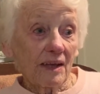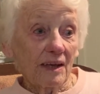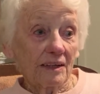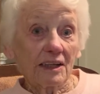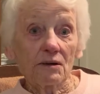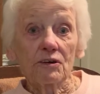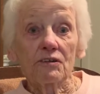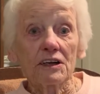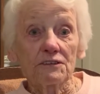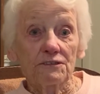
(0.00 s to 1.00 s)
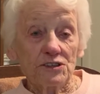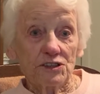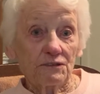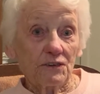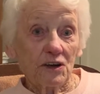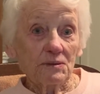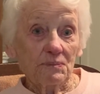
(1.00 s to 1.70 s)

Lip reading: And they were great fisher folk.